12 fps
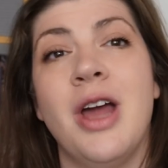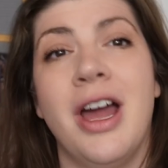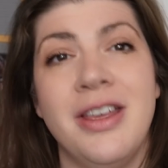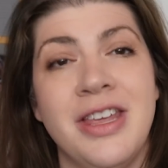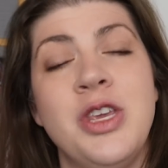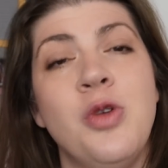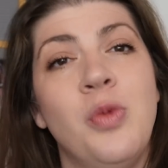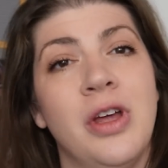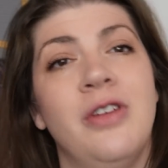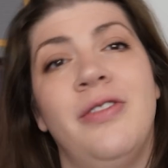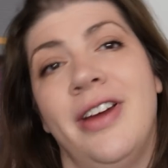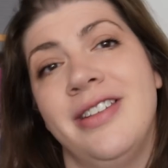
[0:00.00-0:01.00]
think you
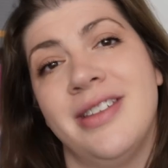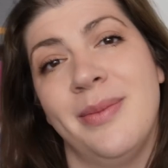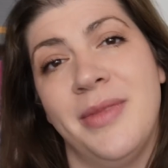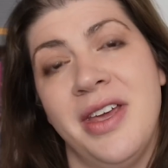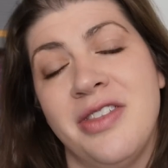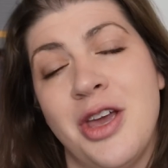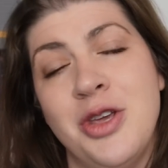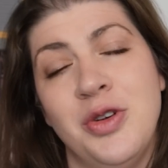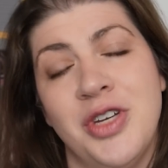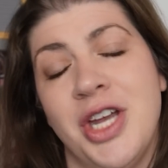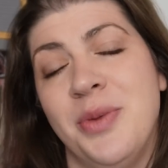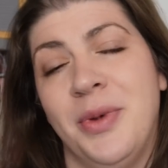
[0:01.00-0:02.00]
will find something that you
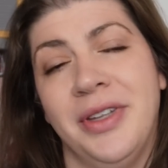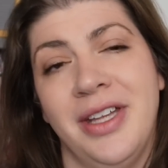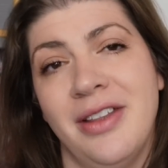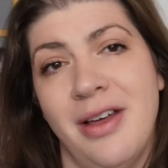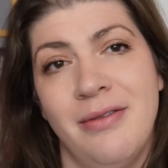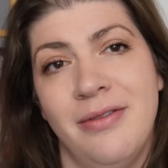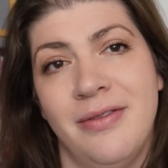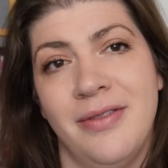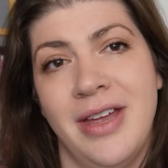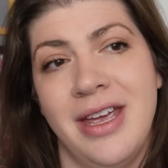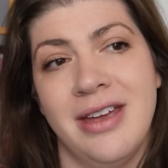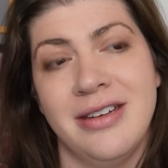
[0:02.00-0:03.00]
genuinely love.
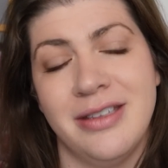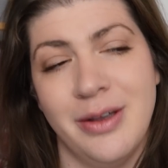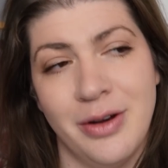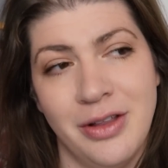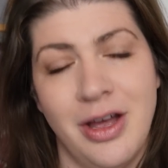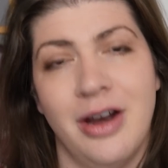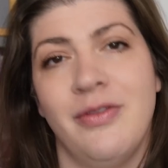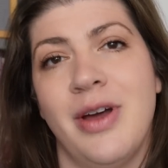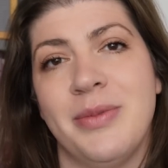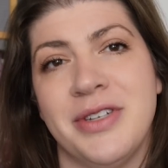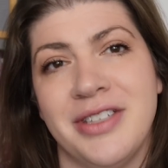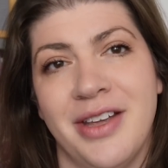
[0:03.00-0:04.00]
And there are a lot of
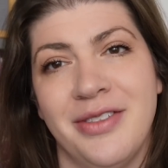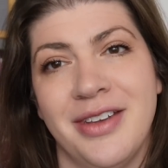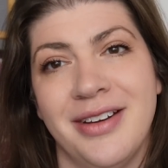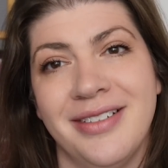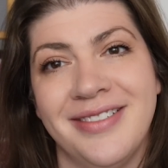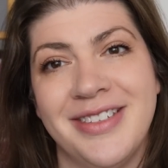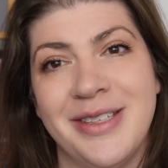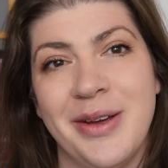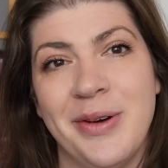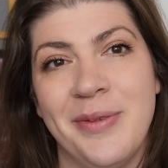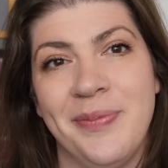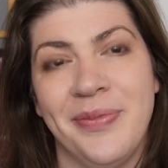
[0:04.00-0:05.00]
options out there.
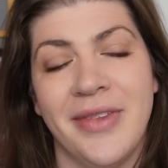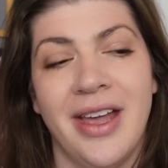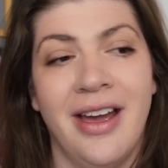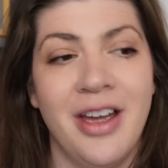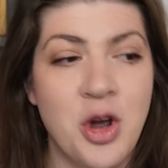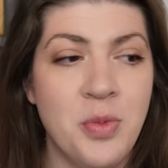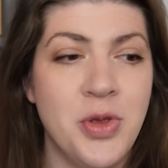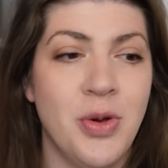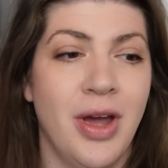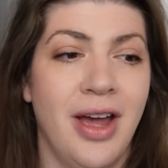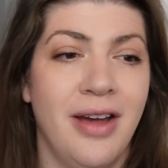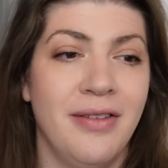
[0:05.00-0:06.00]
So I hope
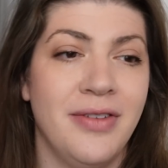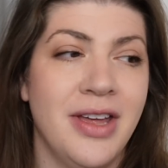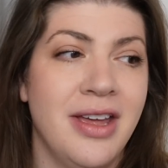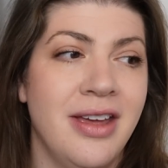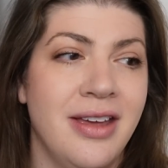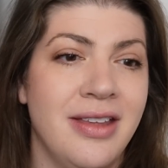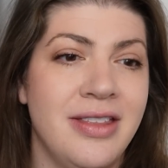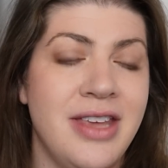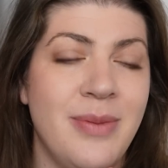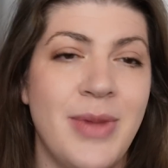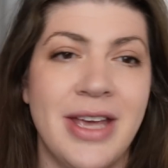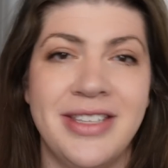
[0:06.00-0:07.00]
you have
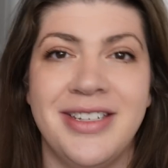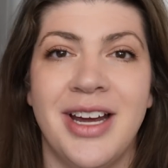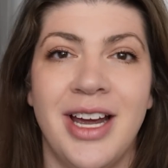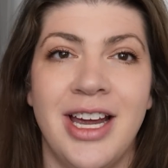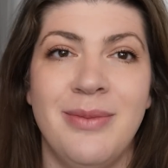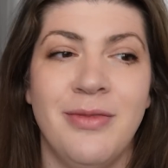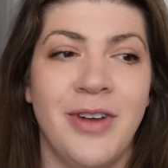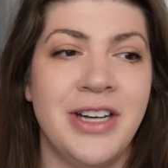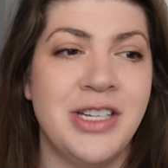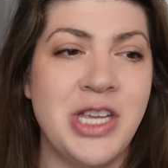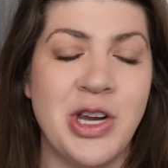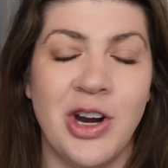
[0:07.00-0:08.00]
the best time
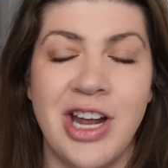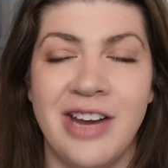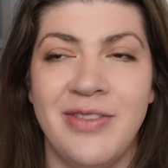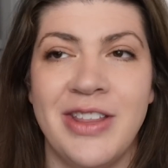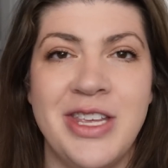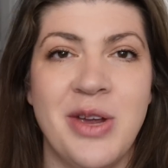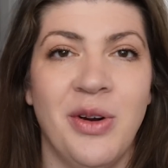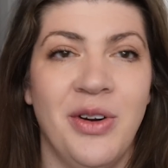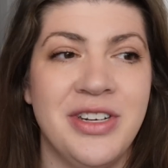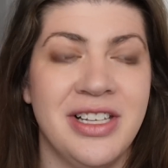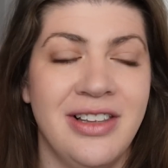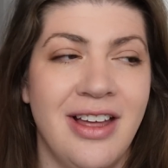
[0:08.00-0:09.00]
finding yarn advent that you're
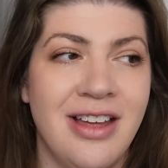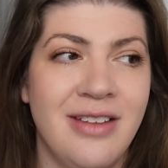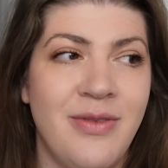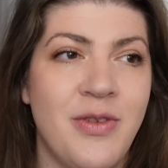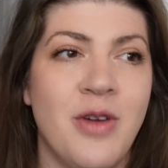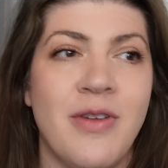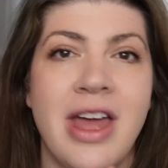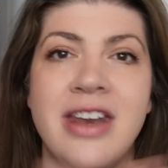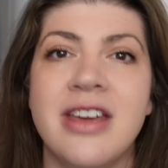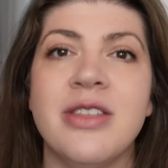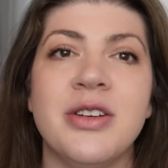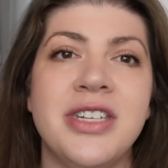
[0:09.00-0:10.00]
going to love. If you have
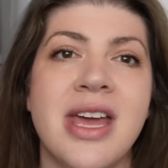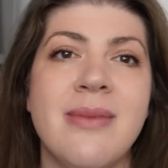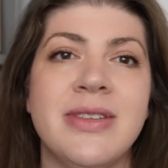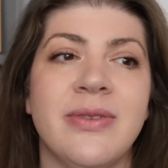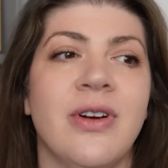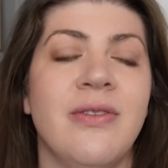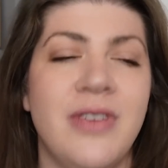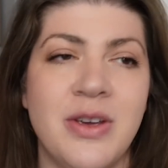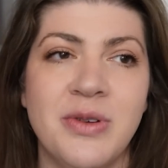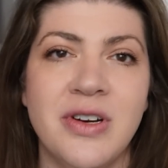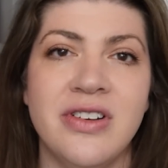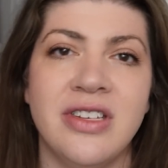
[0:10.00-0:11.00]
any other tips for
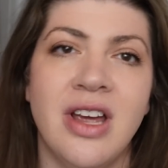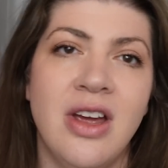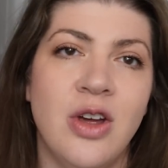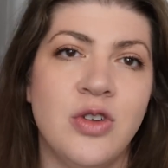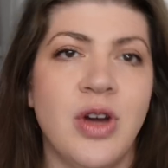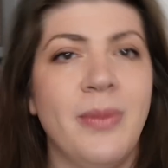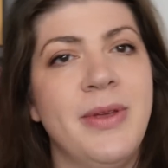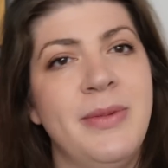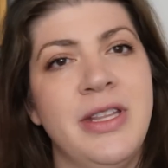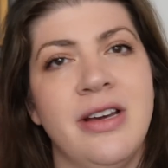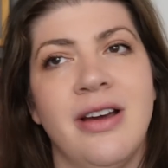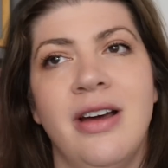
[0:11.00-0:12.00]
viewers, drop them
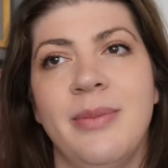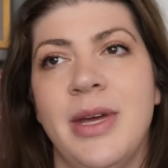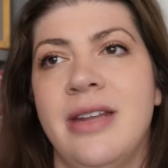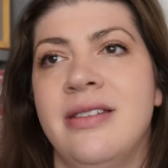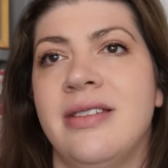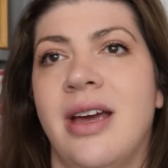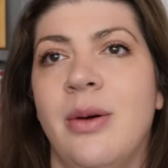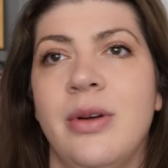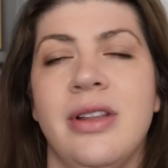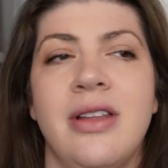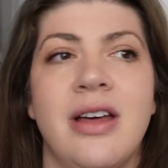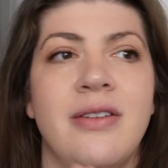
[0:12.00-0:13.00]
in the comments. I
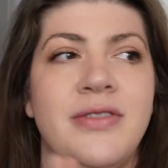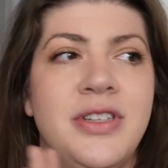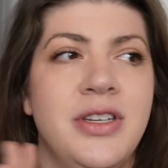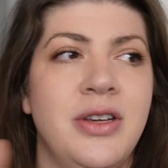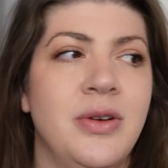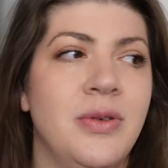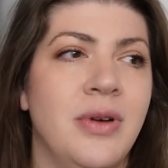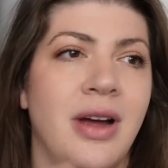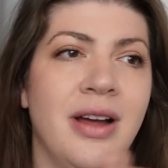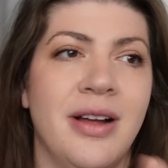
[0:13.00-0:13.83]
would love to,